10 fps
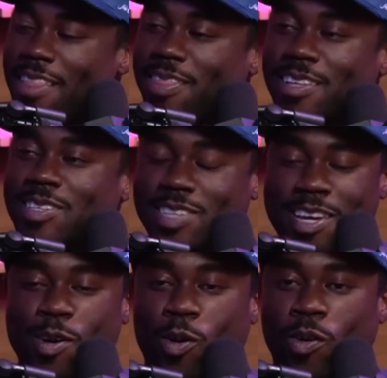The
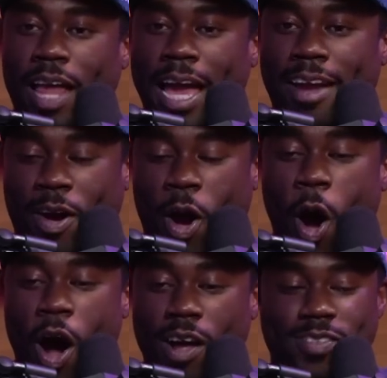seagull like
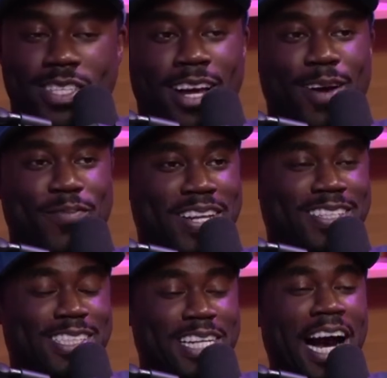coughs up
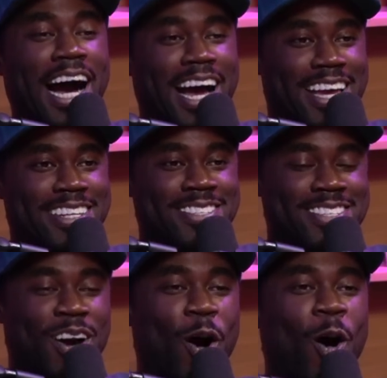and
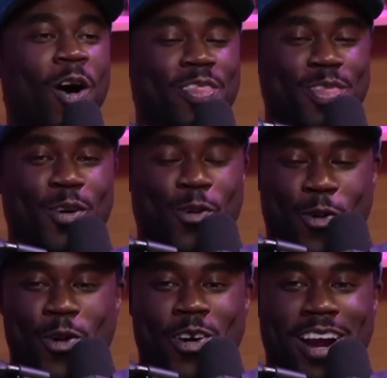dies on the
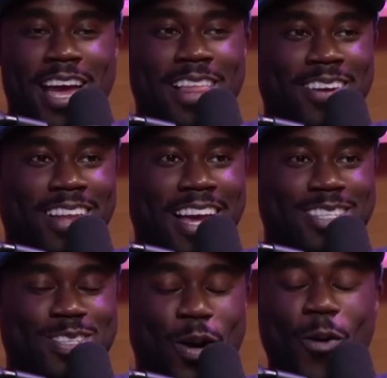oar, and they're like
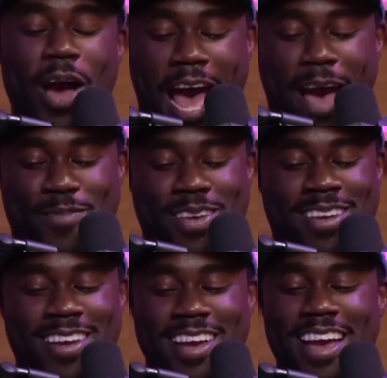so happy.